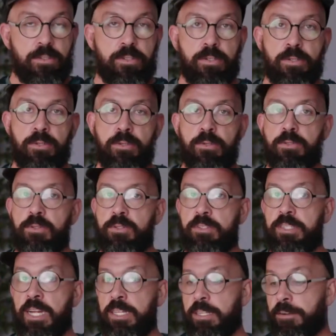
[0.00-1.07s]
to
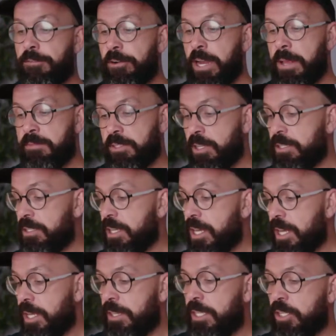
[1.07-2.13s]
sell their frames, because
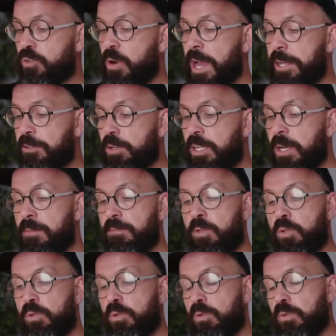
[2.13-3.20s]
they're trying to come
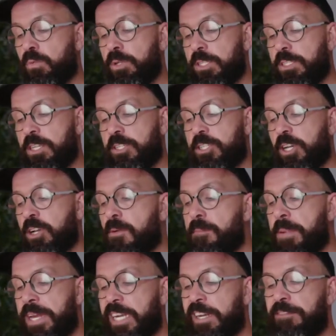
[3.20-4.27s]
to with such a
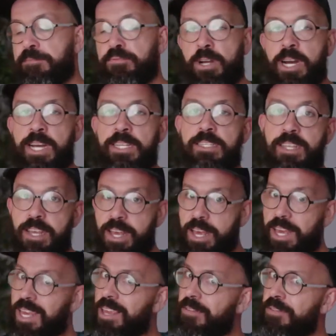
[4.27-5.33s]
competitive price.
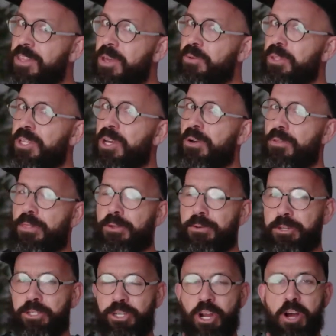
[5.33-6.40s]
If they would go
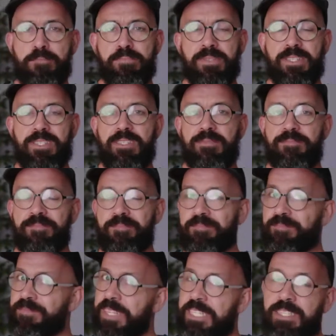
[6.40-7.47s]
through shops,
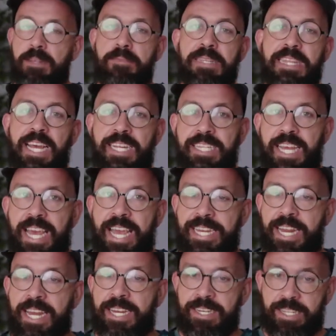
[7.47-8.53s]
it's a bit like the
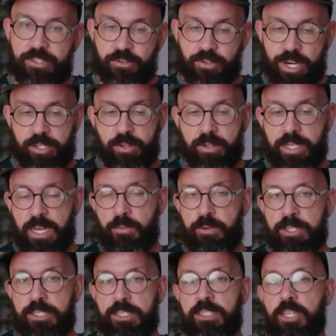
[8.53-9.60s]
NN. They try to come
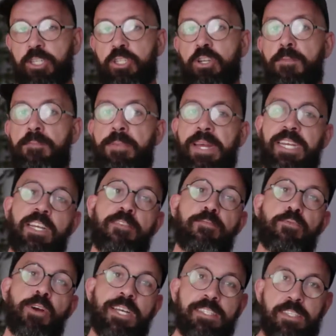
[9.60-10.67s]
with such competitive
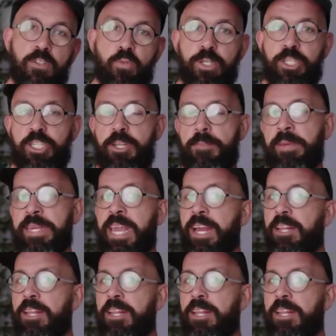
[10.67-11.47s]
prices with shipping